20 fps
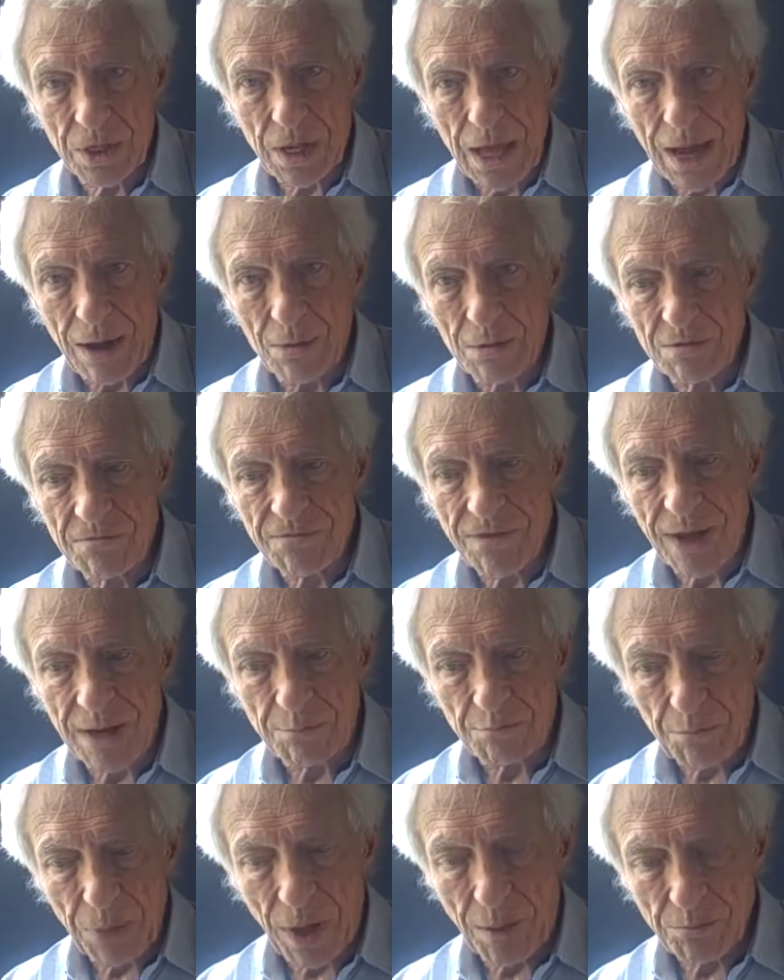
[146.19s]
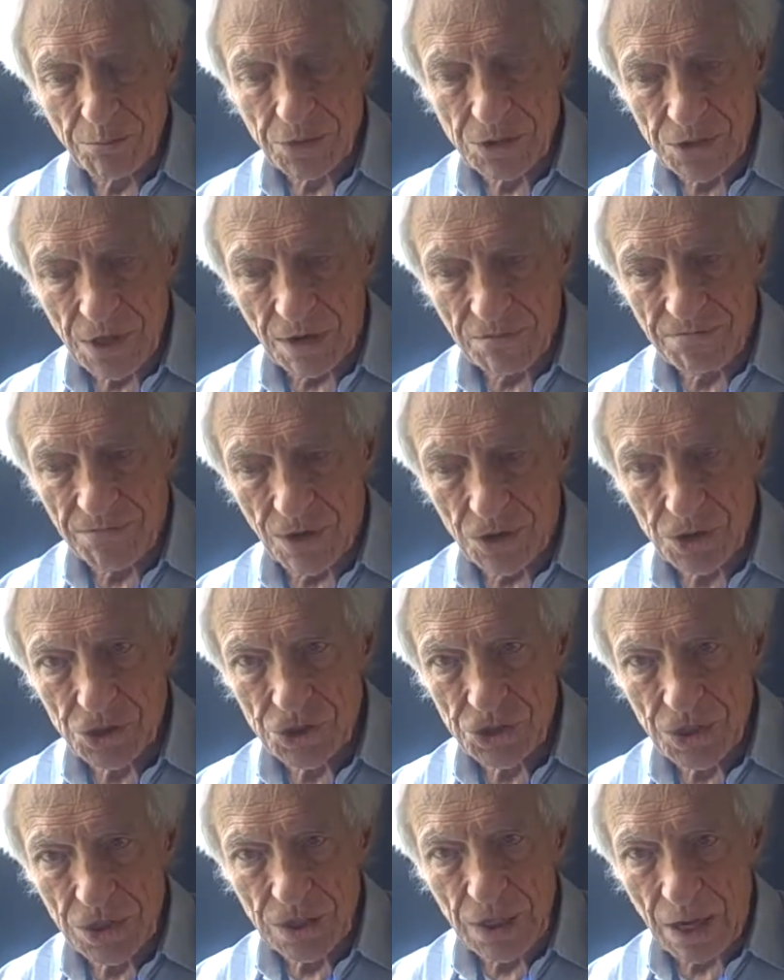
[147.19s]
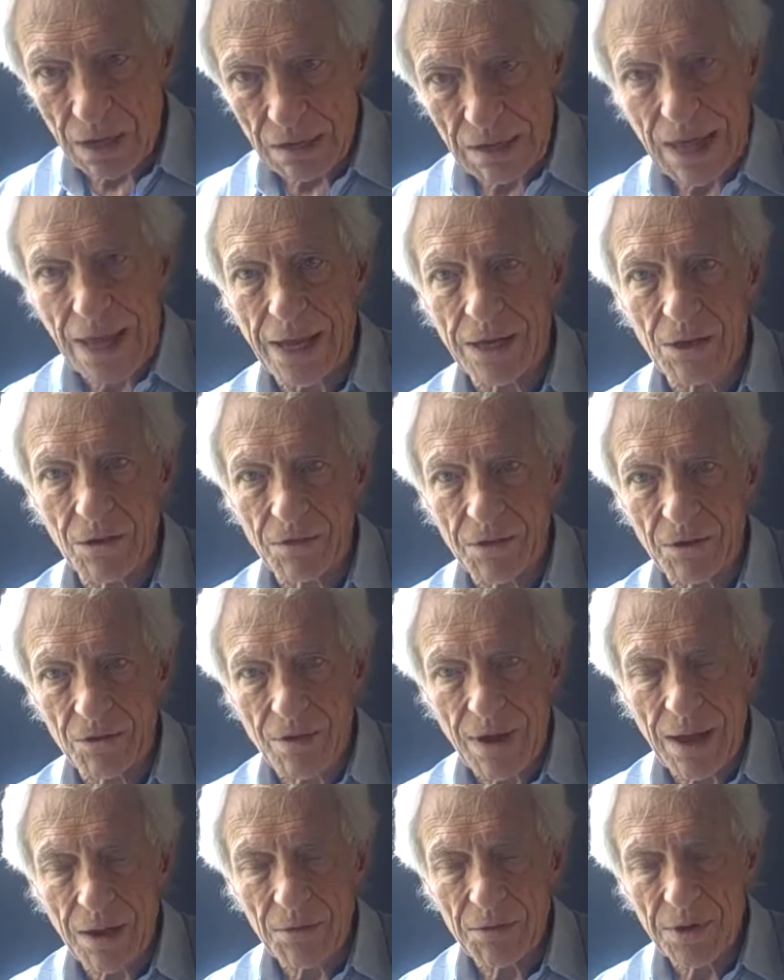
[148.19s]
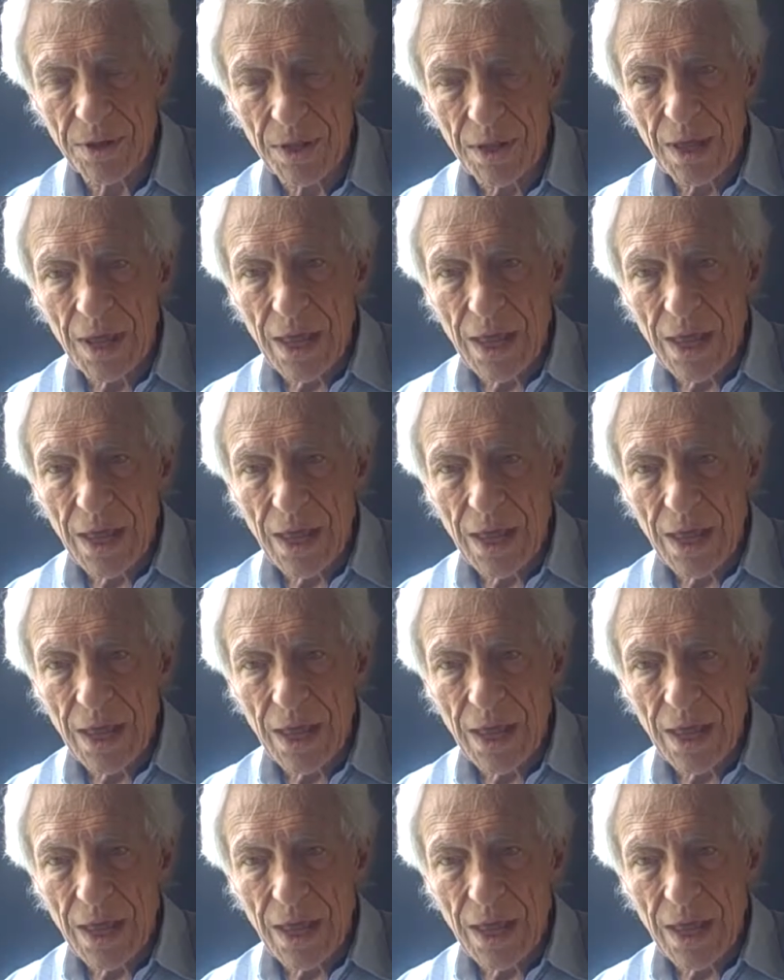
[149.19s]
I would find pumps not functioning, lying on the ground.